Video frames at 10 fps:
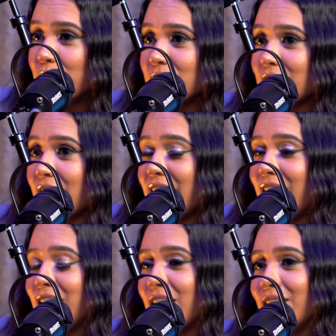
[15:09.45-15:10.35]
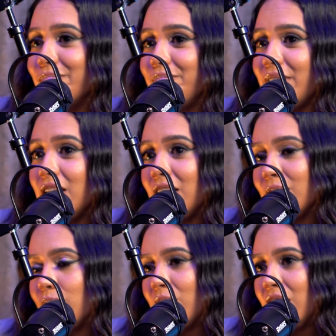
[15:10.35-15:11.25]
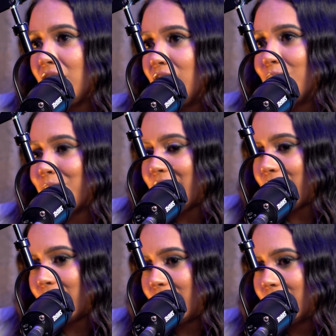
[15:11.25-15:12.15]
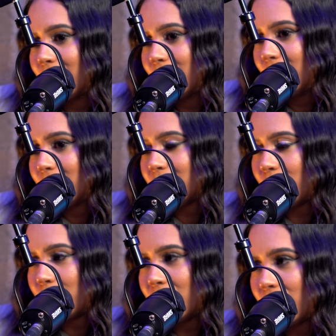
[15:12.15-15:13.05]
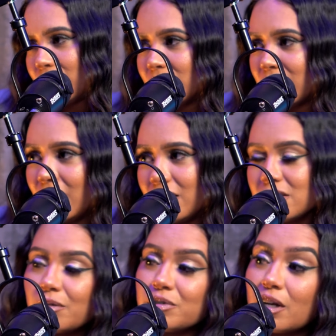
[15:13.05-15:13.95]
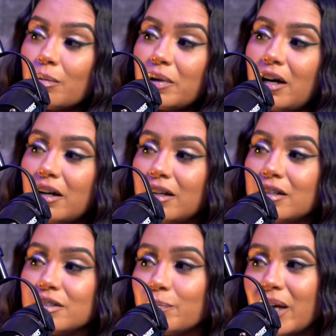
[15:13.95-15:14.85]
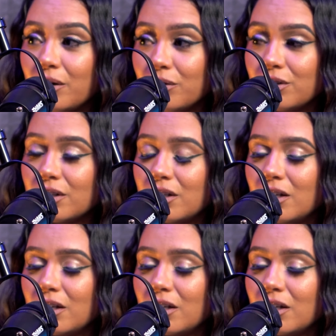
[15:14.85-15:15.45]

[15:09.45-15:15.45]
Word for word: was like any parent that would hear the things that was coming out of his mouth,